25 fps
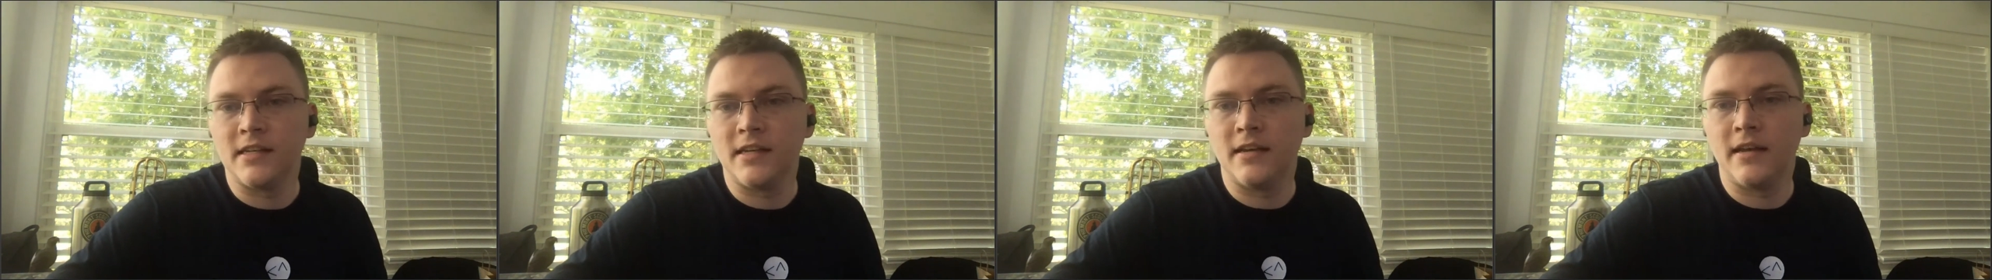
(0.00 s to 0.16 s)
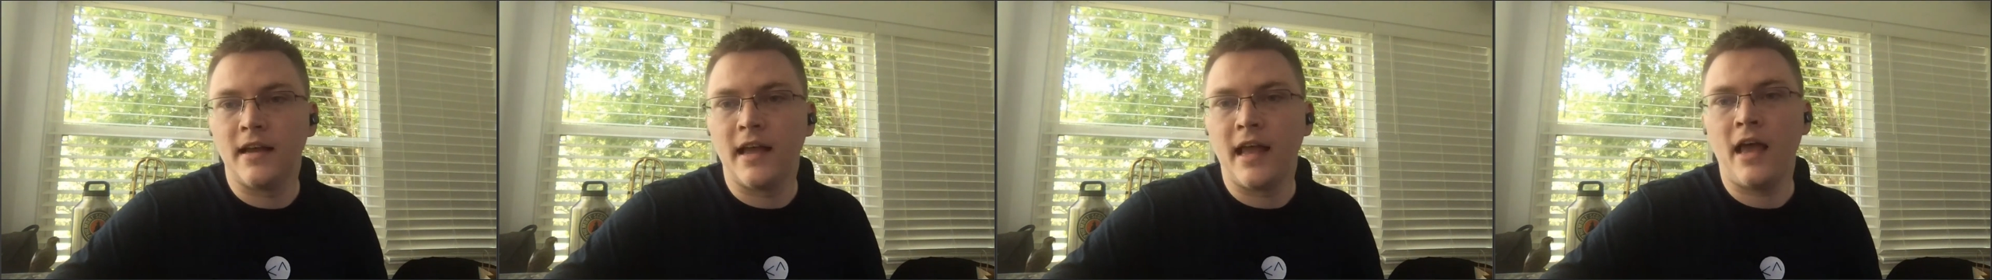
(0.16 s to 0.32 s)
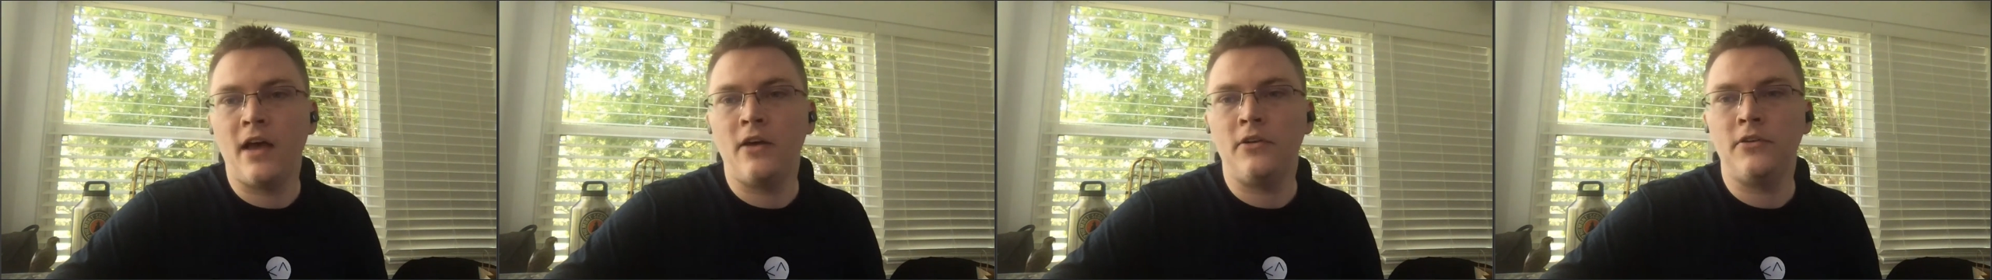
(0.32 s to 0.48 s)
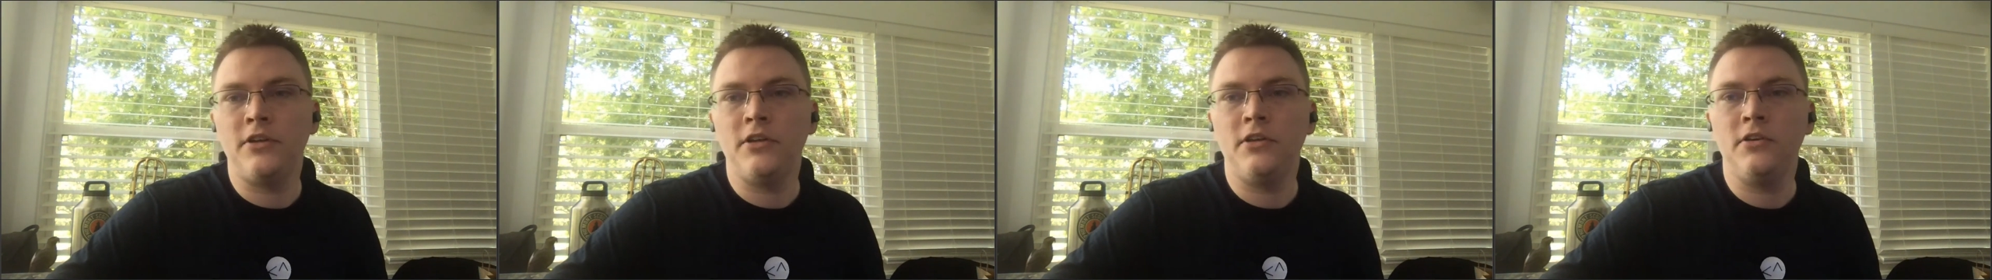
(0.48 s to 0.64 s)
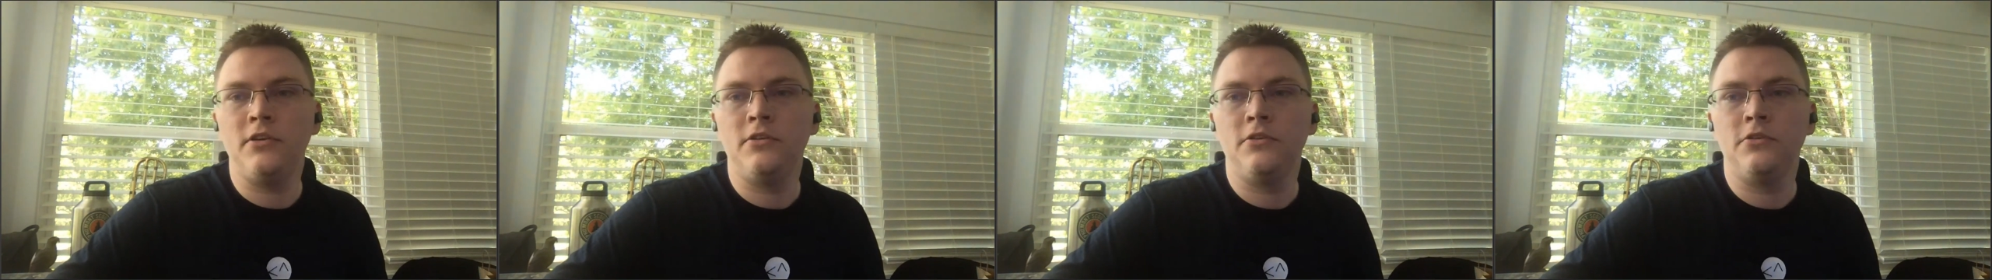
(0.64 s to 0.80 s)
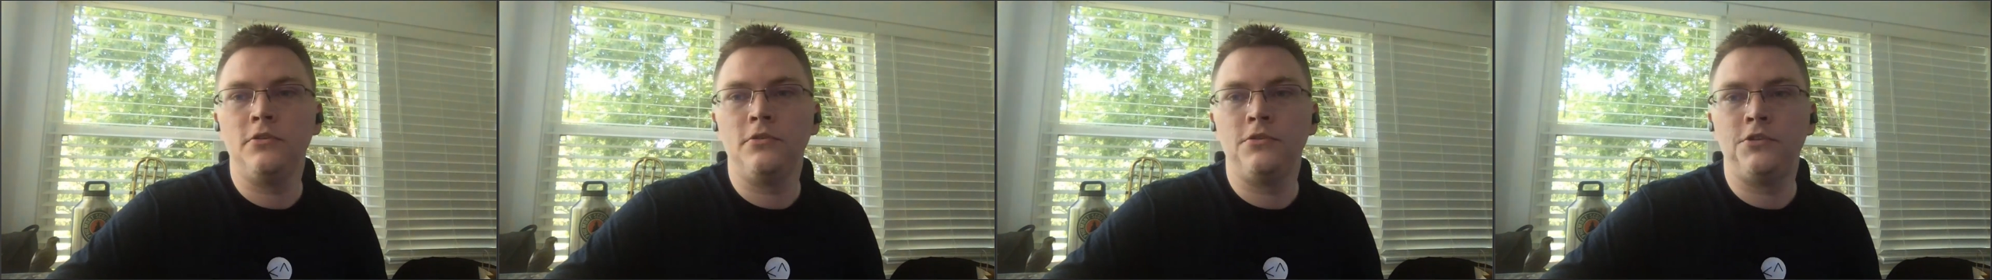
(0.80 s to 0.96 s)
how do
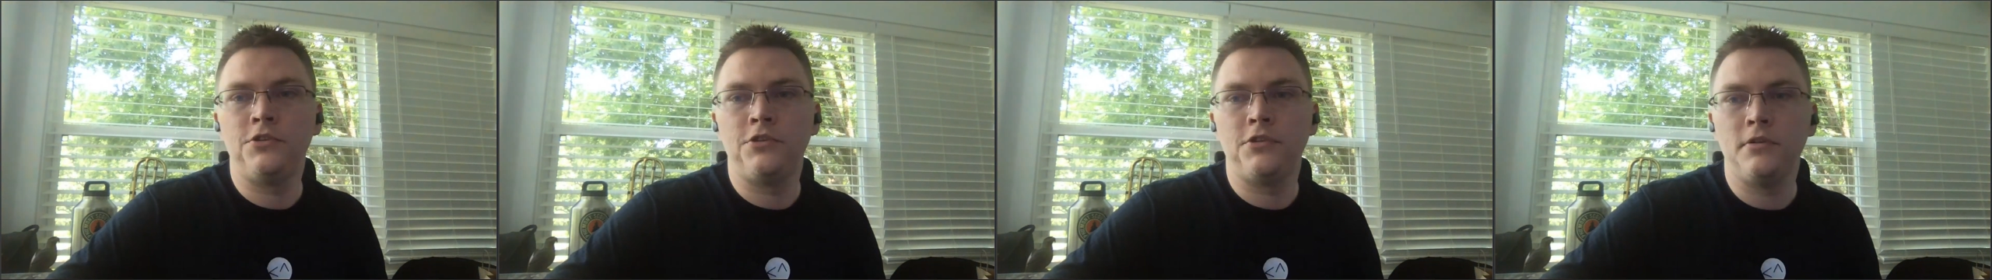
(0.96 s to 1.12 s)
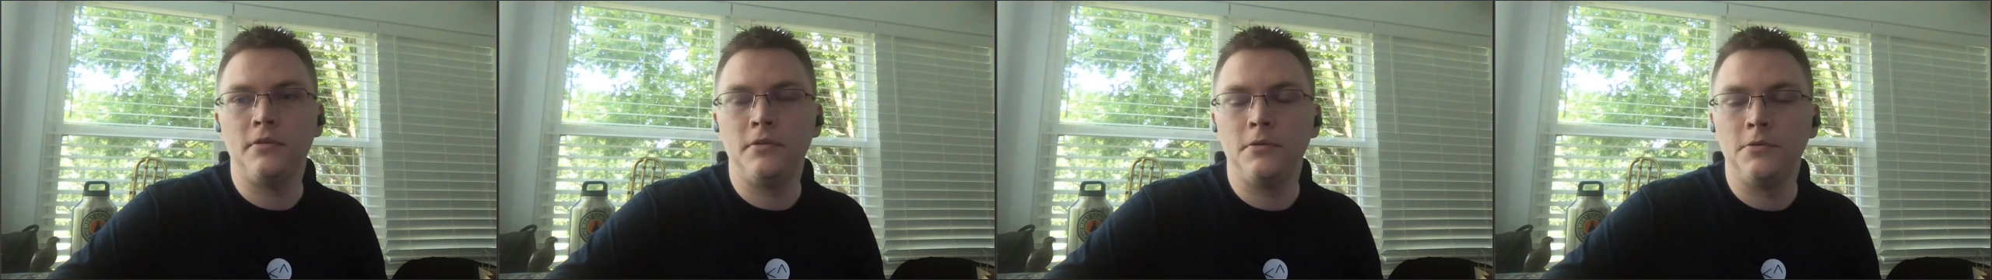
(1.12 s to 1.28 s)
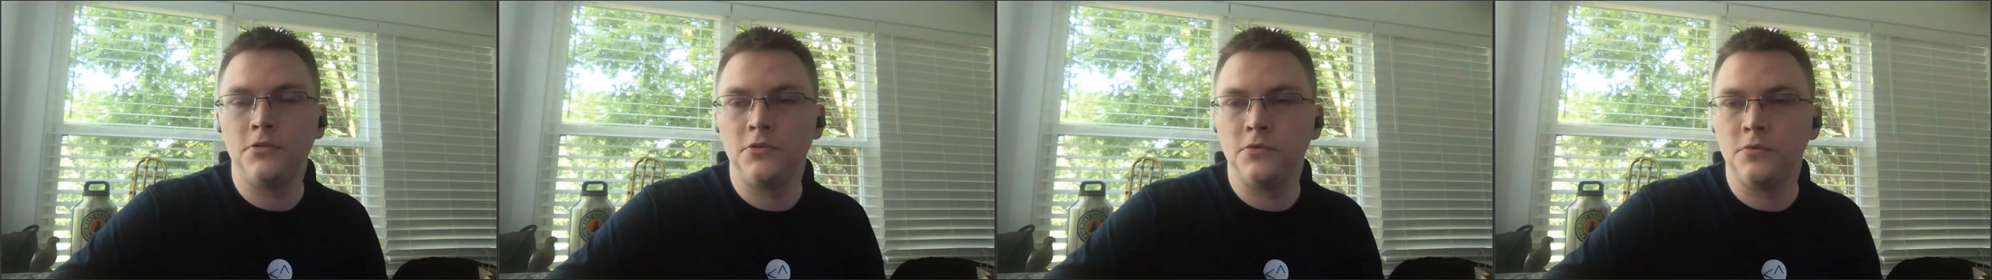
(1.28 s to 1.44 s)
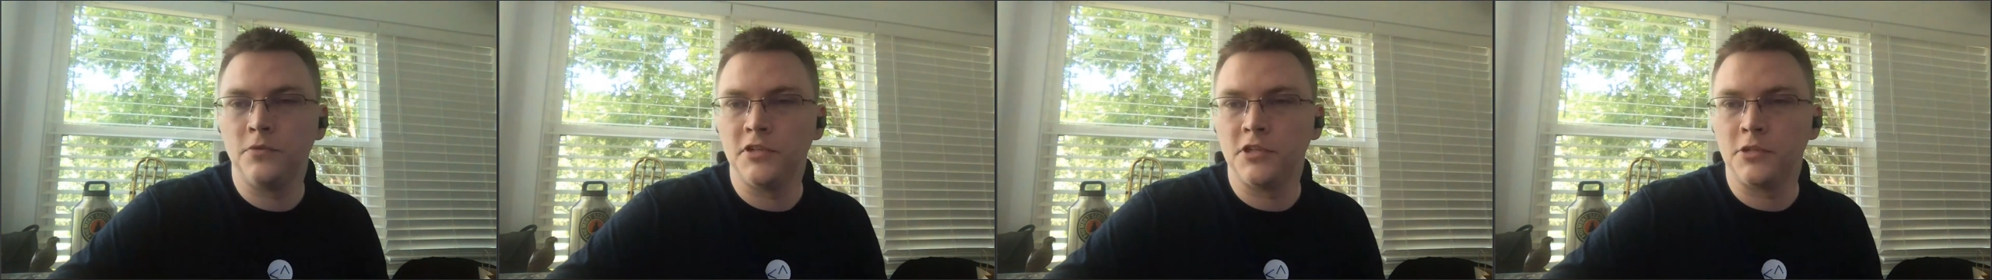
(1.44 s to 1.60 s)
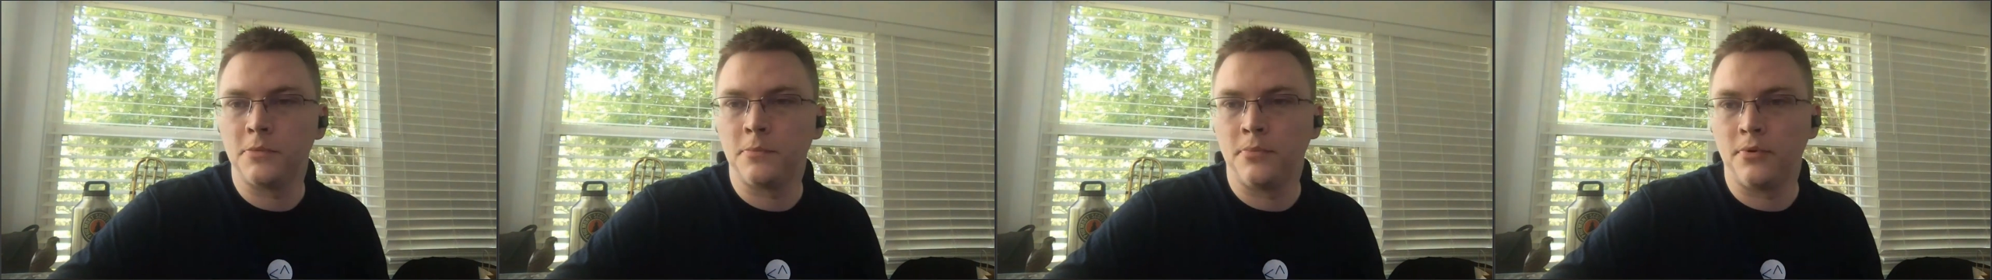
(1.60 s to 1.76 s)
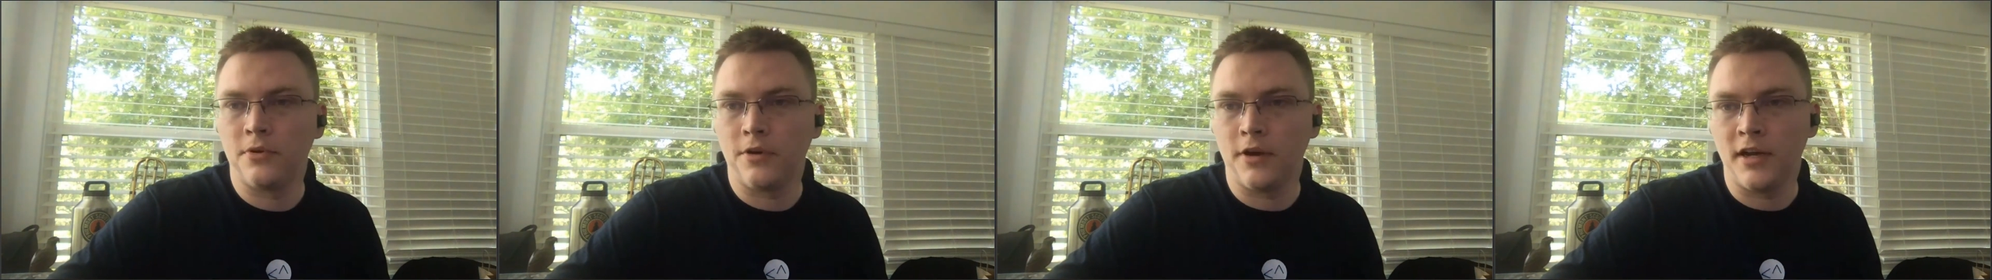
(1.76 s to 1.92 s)
you choose
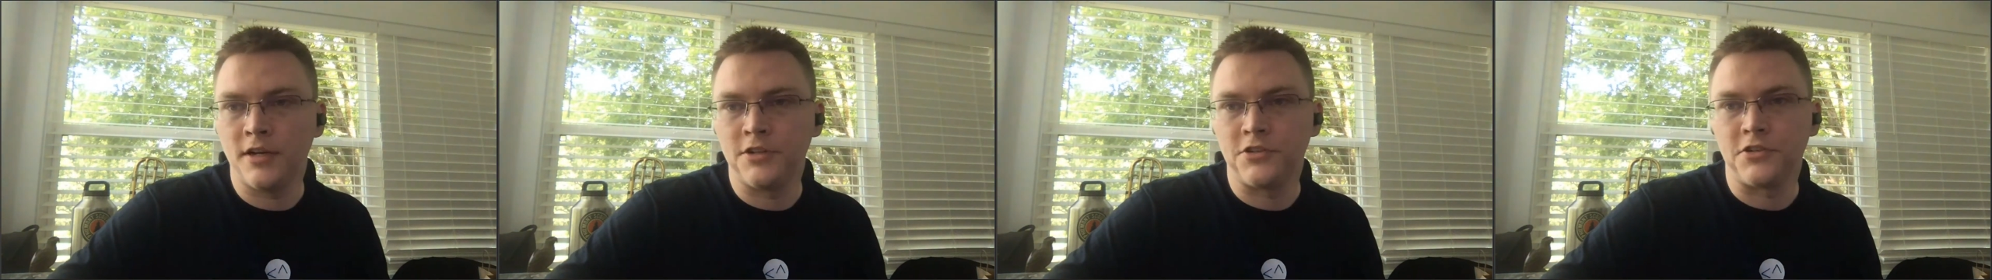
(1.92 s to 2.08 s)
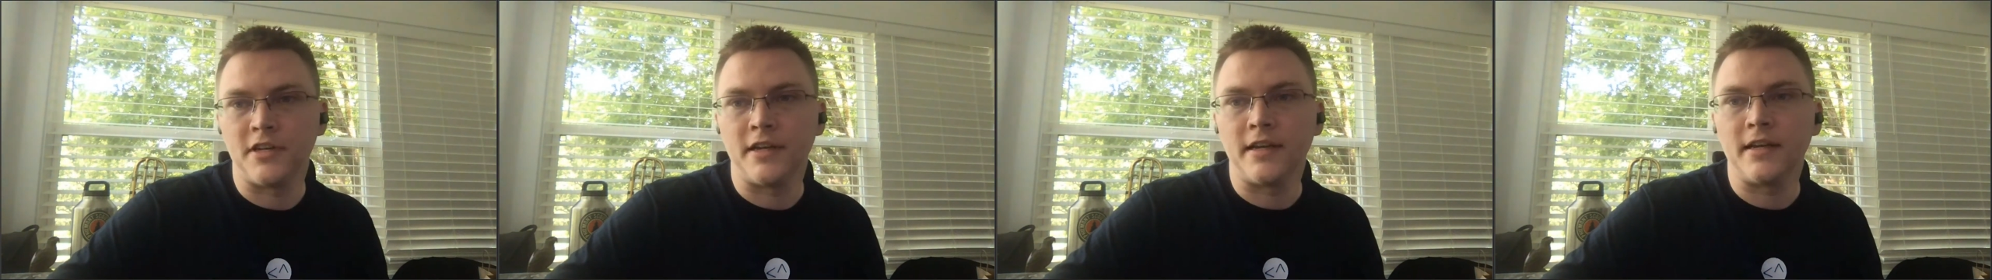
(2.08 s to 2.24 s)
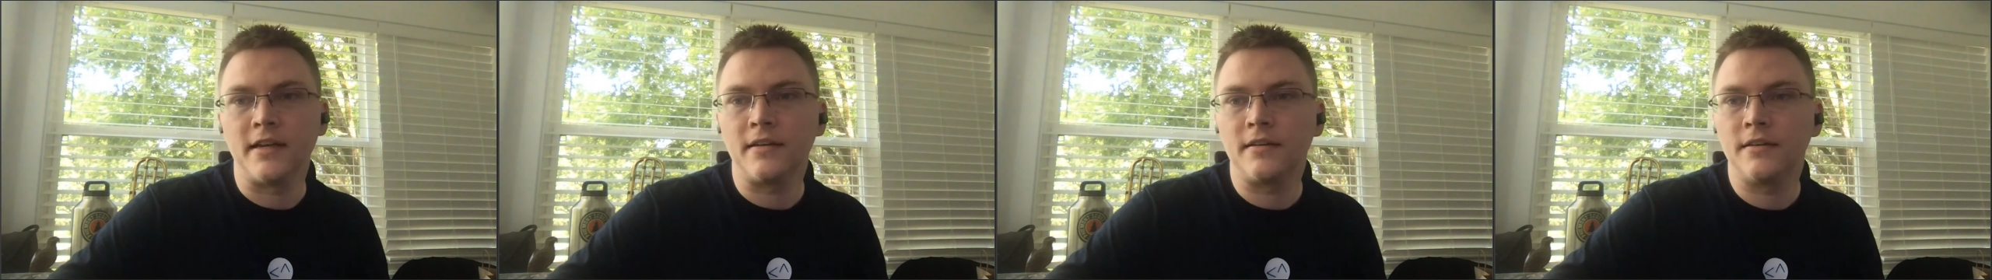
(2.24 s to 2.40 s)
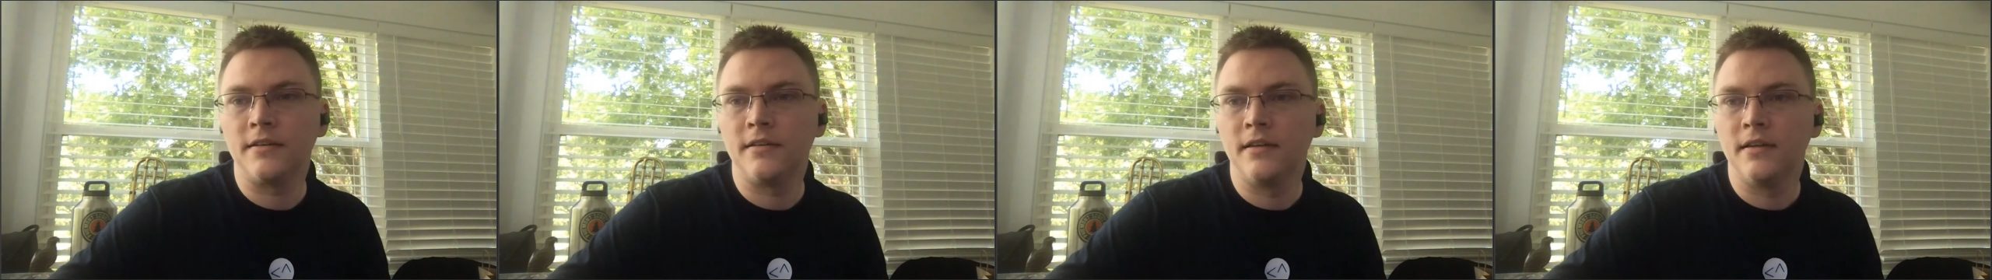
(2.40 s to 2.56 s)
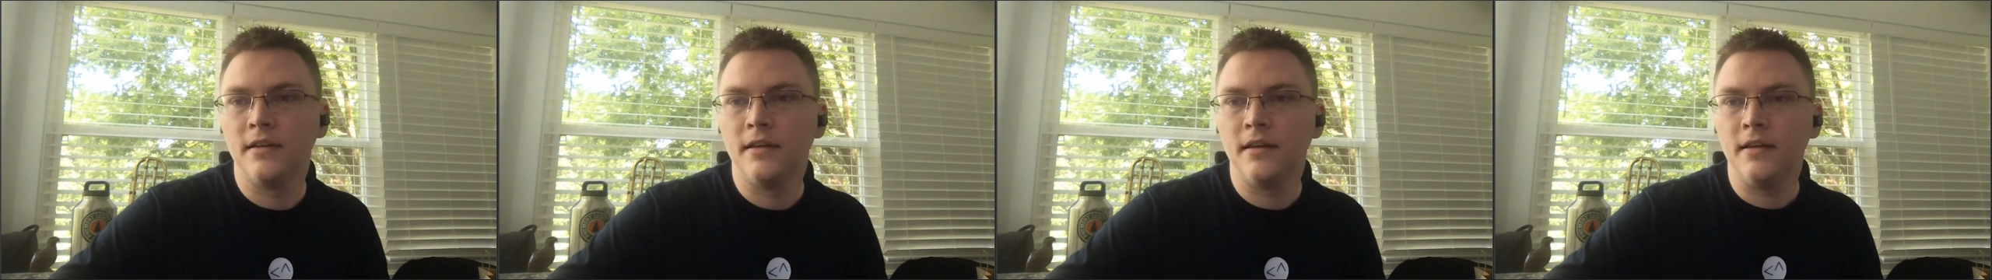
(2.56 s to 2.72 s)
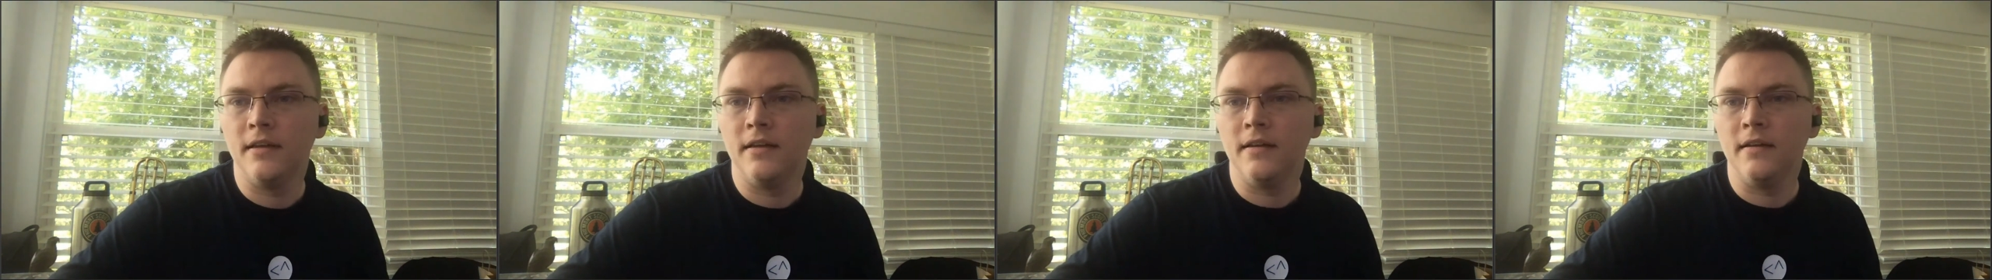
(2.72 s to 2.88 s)
which project